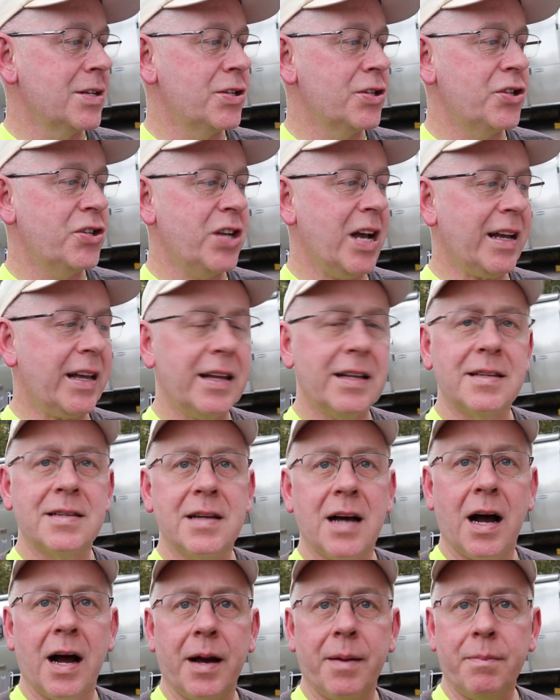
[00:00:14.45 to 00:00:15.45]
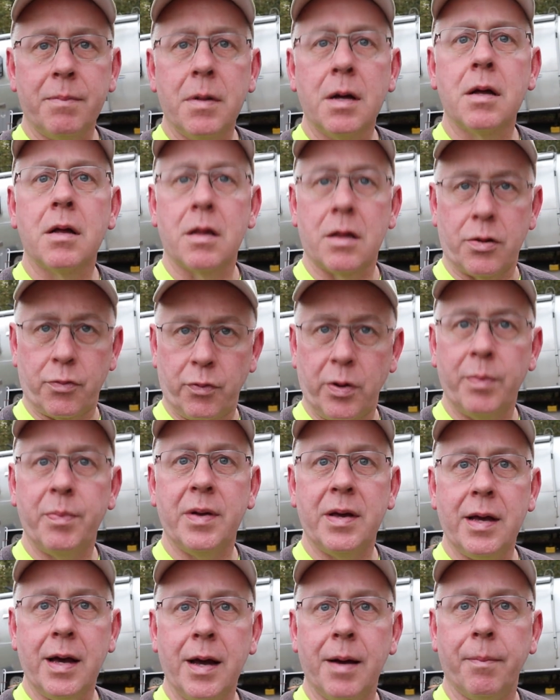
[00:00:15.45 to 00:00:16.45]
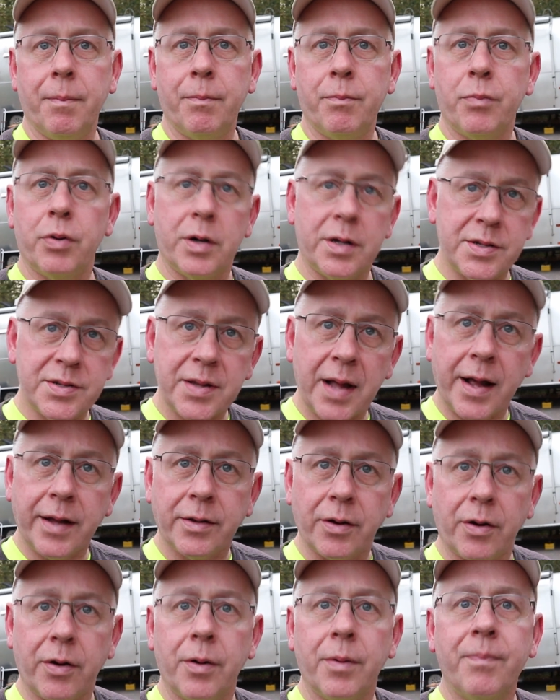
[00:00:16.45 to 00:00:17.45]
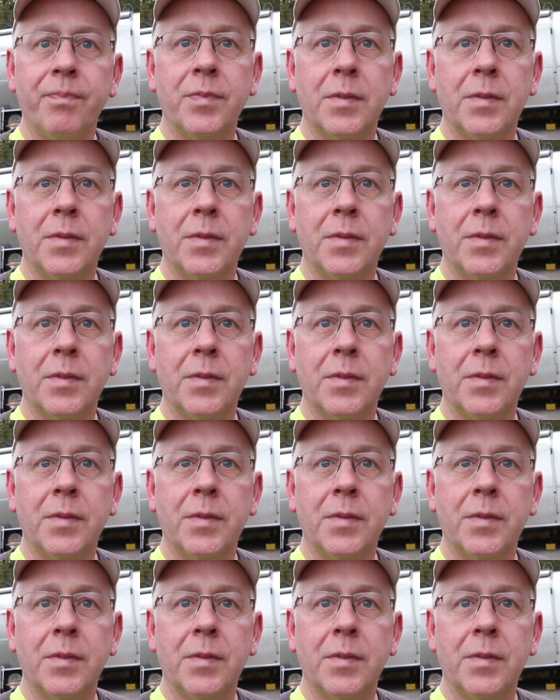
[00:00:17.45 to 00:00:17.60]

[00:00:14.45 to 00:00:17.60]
check-in time 3 p.m. Pretty standard.